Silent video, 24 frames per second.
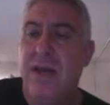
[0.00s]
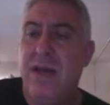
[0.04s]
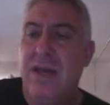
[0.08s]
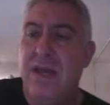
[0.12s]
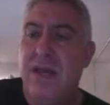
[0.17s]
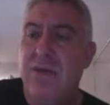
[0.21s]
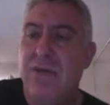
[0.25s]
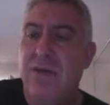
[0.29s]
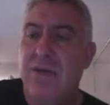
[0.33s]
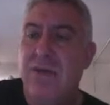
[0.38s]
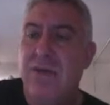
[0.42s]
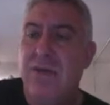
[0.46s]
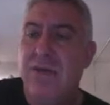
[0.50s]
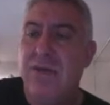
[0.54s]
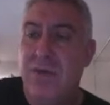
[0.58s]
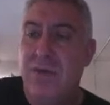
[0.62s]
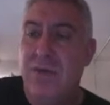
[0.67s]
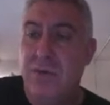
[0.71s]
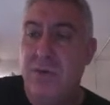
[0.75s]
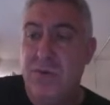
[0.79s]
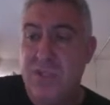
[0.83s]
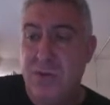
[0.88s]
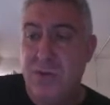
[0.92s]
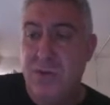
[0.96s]
he
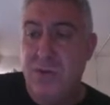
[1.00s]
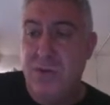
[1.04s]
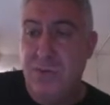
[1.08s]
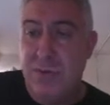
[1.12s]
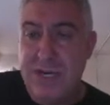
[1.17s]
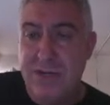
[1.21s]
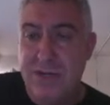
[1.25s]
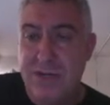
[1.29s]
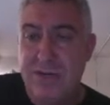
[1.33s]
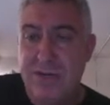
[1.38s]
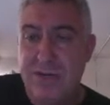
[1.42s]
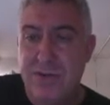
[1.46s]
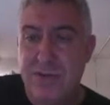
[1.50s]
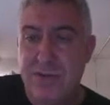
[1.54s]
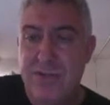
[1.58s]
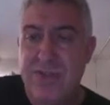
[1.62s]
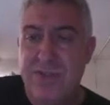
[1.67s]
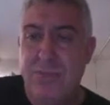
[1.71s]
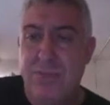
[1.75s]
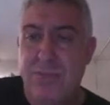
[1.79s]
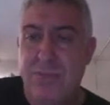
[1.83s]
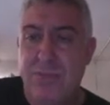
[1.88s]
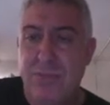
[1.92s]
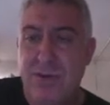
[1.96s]
reviews the records
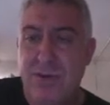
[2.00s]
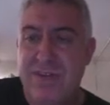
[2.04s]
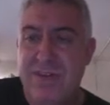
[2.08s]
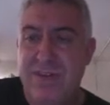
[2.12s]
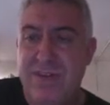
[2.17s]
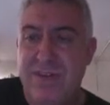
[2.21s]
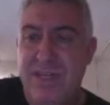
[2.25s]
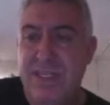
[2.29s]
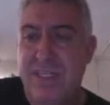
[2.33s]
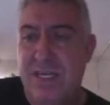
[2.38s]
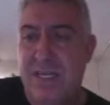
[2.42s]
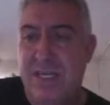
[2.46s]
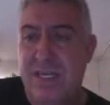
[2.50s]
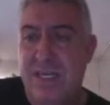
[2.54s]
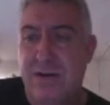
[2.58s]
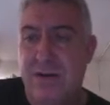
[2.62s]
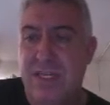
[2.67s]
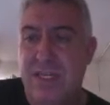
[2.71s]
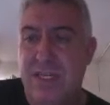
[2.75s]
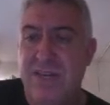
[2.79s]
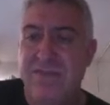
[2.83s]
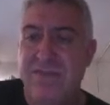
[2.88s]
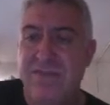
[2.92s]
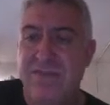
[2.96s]
from previous
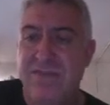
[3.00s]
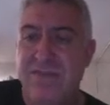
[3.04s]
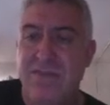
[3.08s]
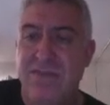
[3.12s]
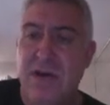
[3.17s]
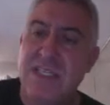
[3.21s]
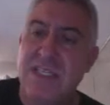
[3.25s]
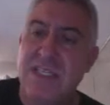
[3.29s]
years. He finds